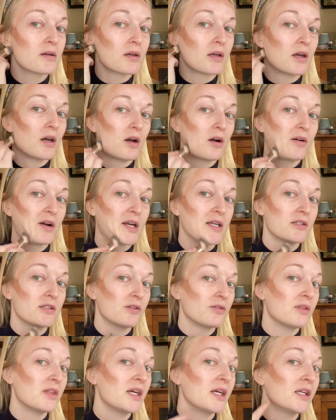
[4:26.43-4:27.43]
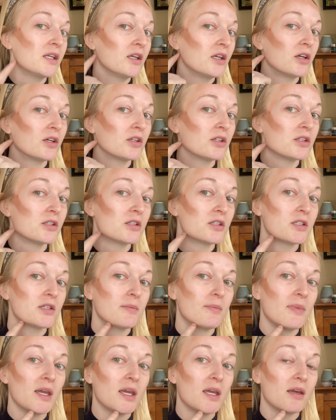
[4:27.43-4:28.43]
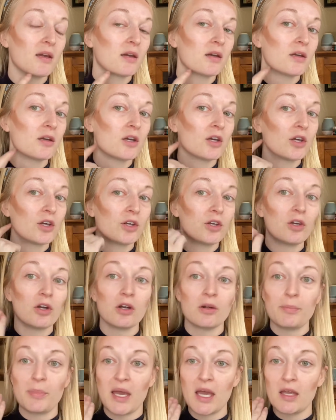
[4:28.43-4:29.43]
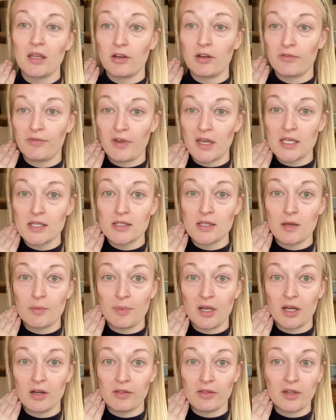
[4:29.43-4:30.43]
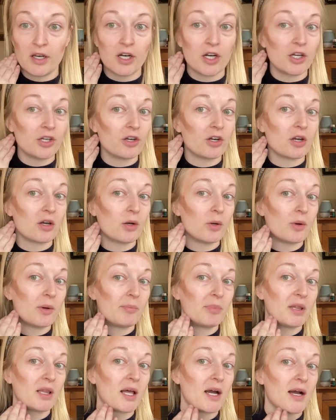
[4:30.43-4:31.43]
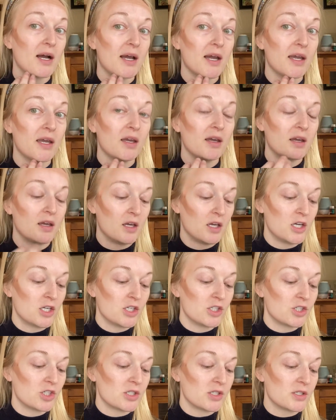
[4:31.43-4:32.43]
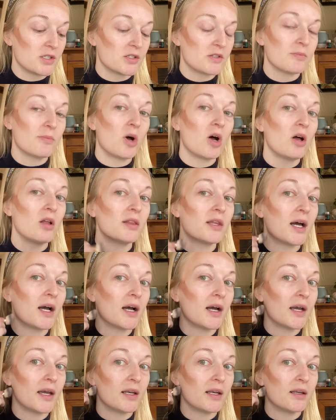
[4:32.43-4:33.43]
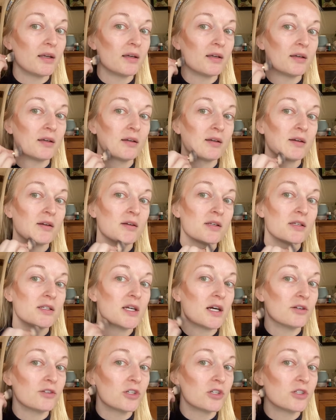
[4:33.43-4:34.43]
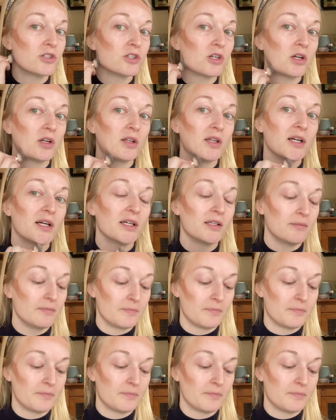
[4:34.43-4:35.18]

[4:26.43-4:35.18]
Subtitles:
All right, so then to make your face appear thinner, you're gonna apply just a small line down your jawline.